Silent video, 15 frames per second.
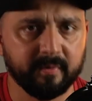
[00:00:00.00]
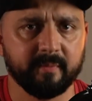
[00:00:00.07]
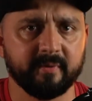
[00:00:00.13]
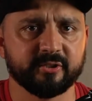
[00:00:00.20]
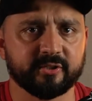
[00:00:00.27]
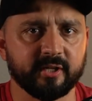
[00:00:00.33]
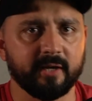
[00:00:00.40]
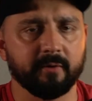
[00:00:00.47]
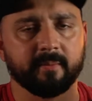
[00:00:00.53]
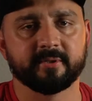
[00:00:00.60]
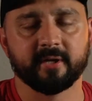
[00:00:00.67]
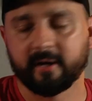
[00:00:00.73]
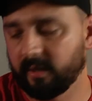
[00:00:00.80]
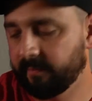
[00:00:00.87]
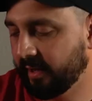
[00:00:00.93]
just tell you what I'm
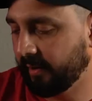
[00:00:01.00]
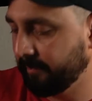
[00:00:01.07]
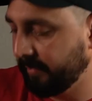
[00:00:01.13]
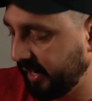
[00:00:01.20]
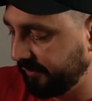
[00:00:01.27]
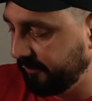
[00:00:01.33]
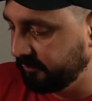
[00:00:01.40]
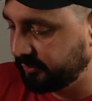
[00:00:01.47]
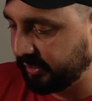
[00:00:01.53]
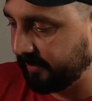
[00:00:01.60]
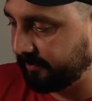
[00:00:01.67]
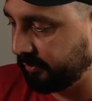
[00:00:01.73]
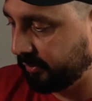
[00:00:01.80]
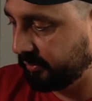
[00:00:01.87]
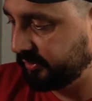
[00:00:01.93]
talking about. Matthew
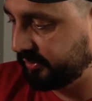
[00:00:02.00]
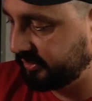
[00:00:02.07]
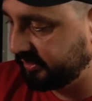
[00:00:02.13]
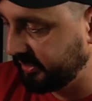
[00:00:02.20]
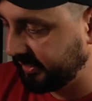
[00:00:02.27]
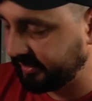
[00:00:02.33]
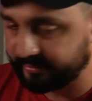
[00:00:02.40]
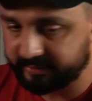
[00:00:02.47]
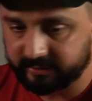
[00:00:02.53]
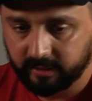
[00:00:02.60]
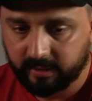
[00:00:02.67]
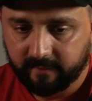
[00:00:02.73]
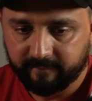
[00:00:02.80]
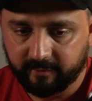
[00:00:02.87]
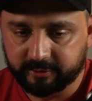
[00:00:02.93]
chapter 6,
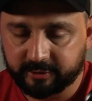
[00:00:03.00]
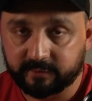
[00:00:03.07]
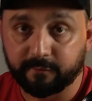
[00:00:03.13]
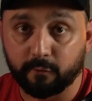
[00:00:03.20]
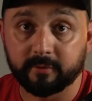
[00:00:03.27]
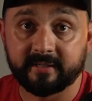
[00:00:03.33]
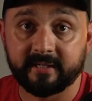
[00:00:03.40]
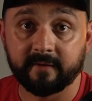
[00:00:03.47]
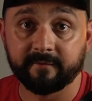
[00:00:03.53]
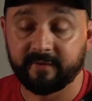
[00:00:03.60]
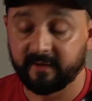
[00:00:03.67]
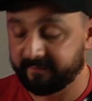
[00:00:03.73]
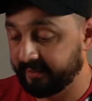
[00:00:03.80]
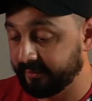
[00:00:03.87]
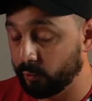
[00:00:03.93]
verses 14 and
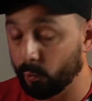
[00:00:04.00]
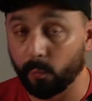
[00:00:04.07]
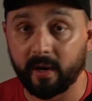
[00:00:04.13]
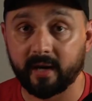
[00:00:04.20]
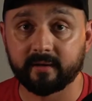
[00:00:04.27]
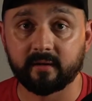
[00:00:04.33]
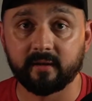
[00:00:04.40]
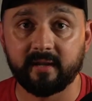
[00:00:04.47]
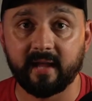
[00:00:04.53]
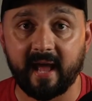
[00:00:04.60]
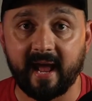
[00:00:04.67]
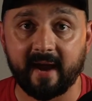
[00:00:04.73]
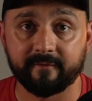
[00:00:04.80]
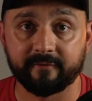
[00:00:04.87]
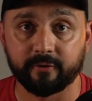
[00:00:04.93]
15. Directly
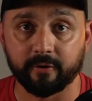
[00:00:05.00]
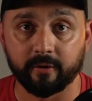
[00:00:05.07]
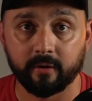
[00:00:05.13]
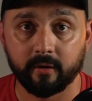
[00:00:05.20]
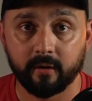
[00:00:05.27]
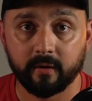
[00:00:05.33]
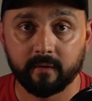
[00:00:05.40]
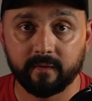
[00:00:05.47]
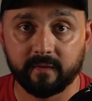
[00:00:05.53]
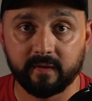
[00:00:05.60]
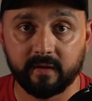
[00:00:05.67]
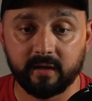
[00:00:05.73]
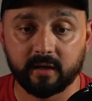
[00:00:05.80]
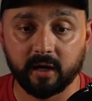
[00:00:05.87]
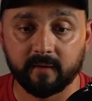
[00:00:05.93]
after
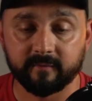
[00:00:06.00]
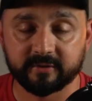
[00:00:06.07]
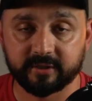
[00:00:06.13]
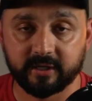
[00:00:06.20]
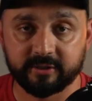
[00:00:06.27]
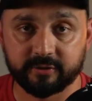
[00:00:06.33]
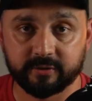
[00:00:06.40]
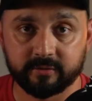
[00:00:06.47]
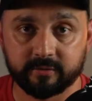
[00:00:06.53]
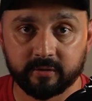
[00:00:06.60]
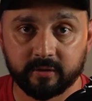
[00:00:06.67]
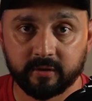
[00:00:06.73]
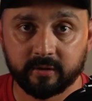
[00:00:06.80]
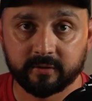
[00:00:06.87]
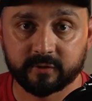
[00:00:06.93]
the conversation
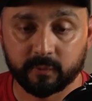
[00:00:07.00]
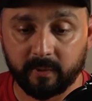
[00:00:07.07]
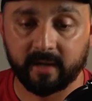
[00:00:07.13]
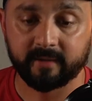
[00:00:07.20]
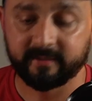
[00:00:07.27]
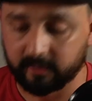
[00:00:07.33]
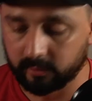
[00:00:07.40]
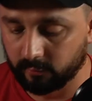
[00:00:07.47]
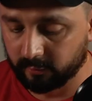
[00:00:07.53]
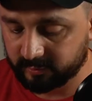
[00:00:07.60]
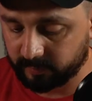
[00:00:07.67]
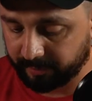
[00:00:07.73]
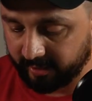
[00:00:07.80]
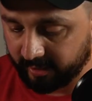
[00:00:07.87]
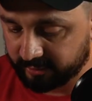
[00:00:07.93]
surrounding the Lord's
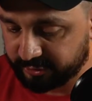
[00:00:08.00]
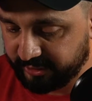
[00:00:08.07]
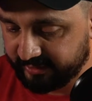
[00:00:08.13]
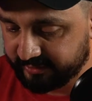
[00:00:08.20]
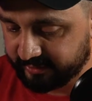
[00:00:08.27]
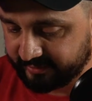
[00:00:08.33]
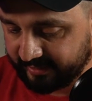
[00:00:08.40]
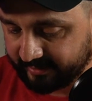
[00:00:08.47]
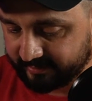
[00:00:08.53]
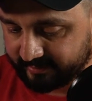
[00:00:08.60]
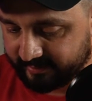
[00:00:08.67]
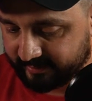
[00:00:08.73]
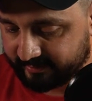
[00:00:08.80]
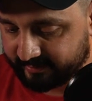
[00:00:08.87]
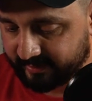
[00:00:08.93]
Prayer, Jesus has
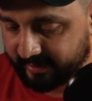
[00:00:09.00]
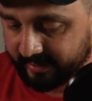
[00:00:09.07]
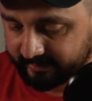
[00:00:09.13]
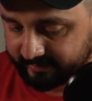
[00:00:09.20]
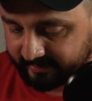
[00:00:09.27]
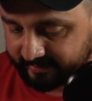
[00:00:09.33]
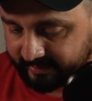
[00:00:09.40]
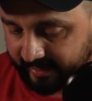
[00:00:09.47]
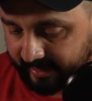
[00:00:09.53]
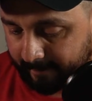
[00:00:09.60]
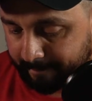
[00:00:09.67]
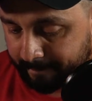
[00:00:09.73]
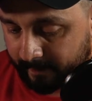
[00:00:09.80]
this to say.